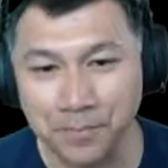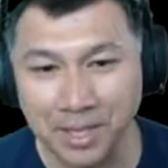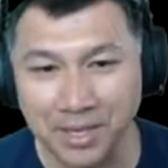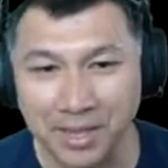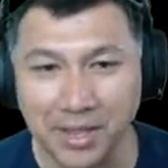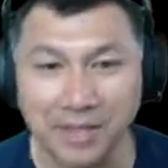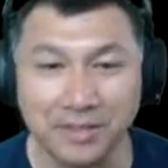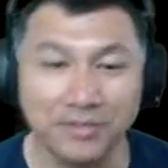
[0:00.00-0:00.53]

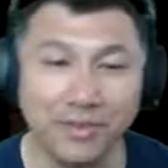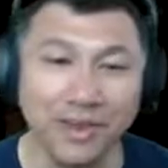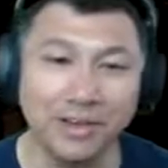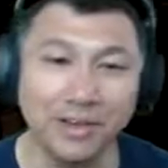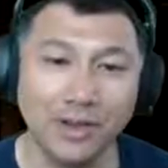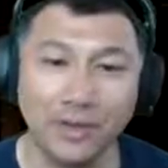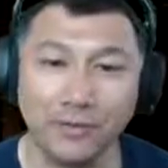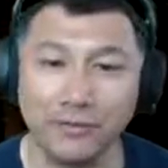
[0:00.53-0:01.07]
I tried a
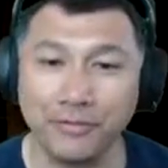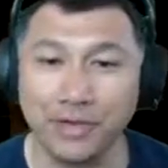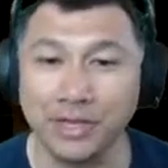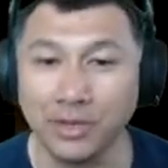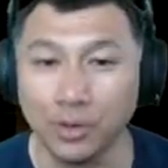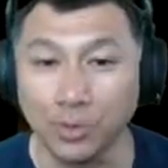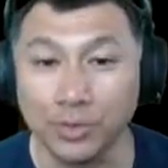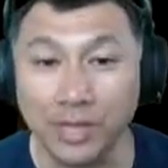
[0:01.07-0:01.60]
lot of
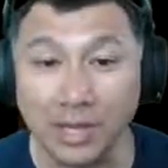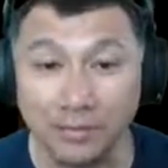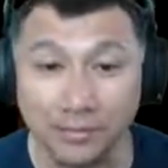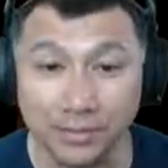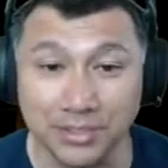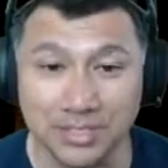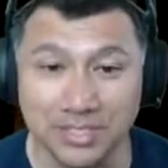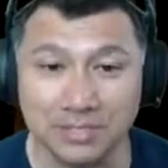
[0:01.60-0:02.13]
loadout for
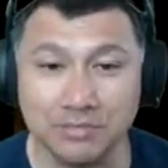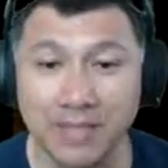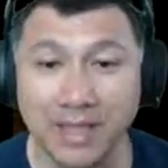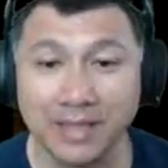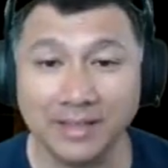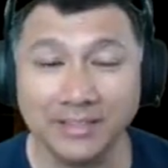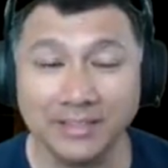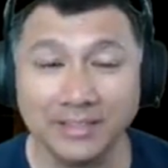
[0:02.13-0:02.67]
this mech,
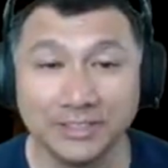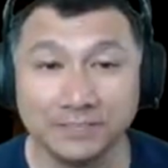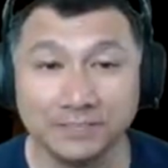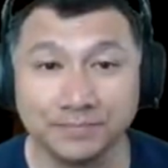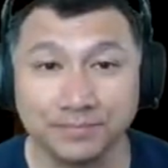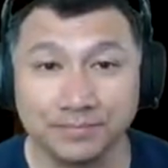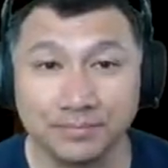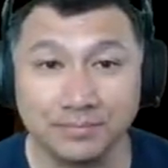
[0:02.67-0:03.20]

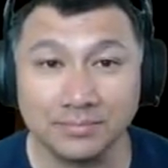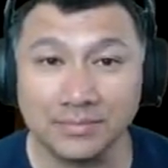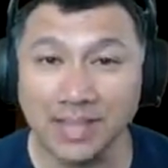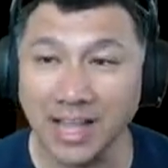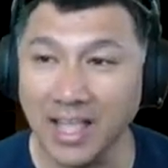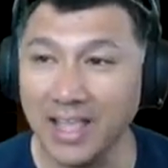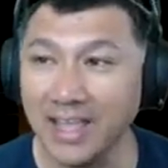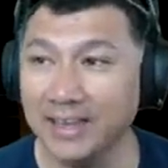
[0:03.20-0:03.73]

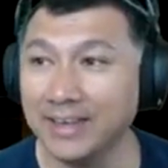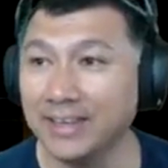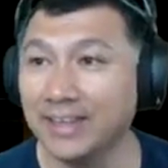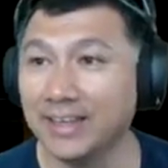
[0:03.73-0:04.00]
and